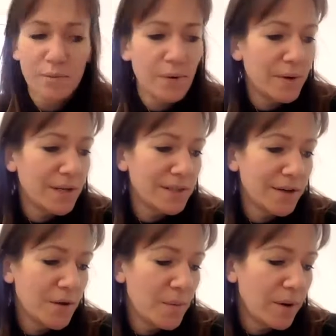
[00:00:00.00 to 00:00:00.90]
what we're going to
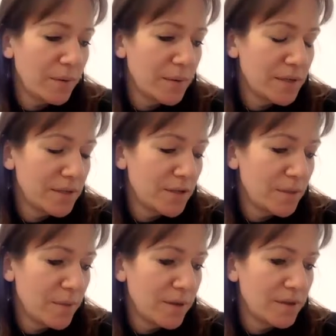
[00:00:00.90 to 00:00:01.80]
talk about, we wanted to
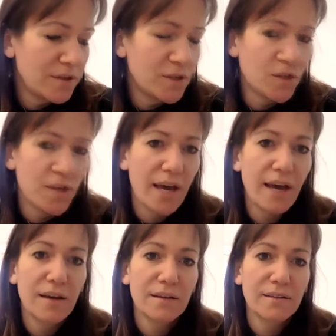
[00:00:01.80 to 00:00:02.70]
jump on and just
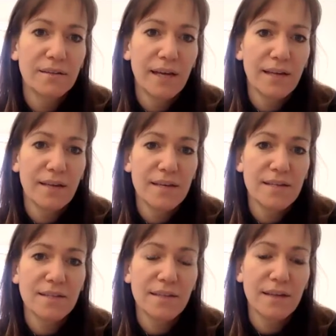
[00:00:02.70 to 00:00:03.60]
share like the
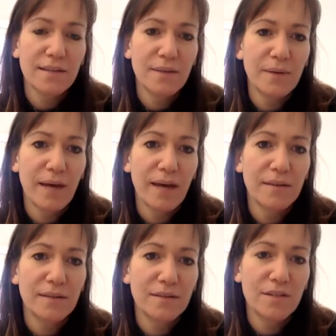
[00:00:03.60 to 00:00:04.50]
insights that we
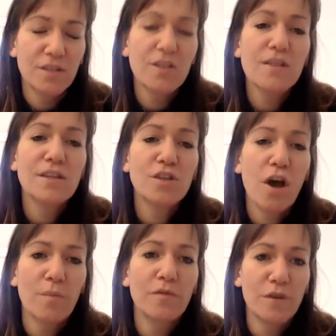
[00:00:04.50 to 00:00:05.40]
had, just the
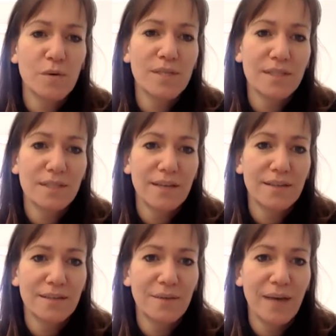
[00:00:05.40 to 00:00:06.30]
top few
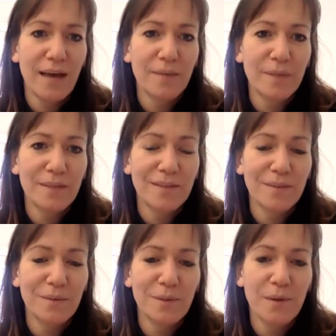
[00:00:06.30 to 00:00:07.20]
insights that we had, because
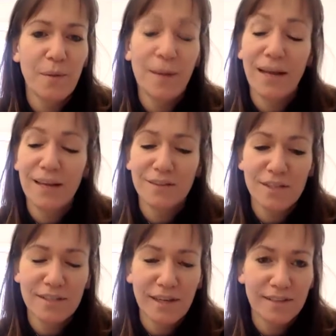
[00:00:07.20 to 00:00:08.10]
there were so many. I
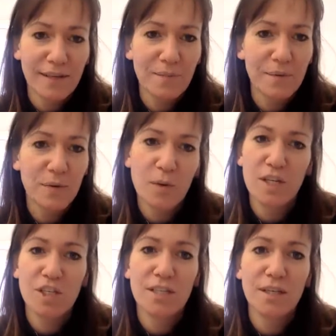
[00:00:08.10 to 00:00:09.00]
just asked Sam this
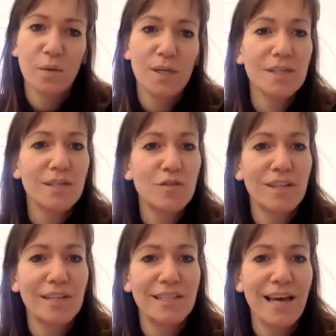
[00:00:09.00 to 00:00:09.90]
question, like, what did you
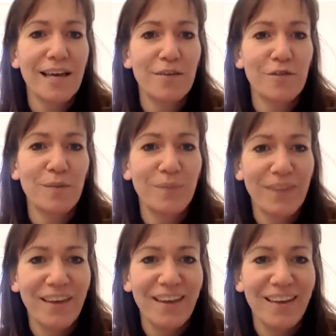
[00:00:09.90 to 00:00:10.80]
really take from
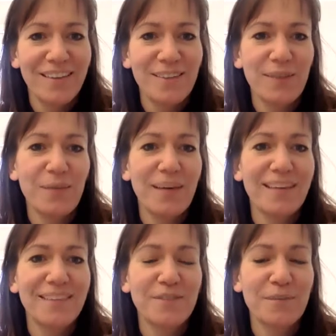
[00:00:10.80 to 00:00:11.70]
the 2
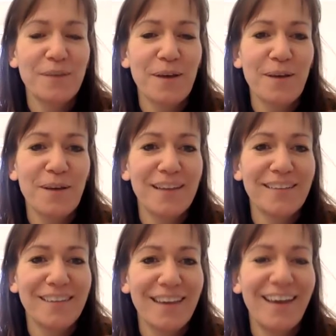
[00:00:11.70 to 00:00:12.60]
weeks and from the call
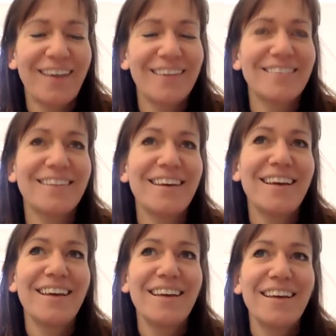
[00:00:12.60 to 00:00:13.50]
last night?
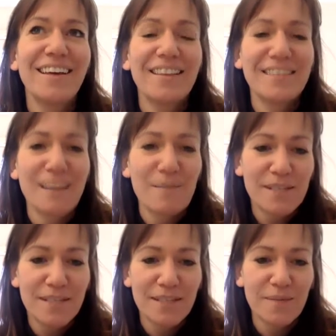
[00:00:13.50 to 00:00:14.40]
And Sam
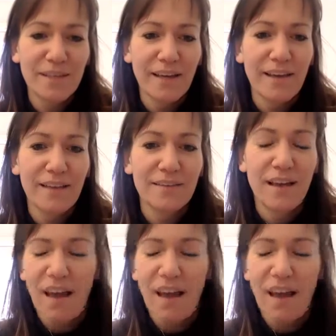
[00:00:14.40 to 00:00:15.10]
did something like this.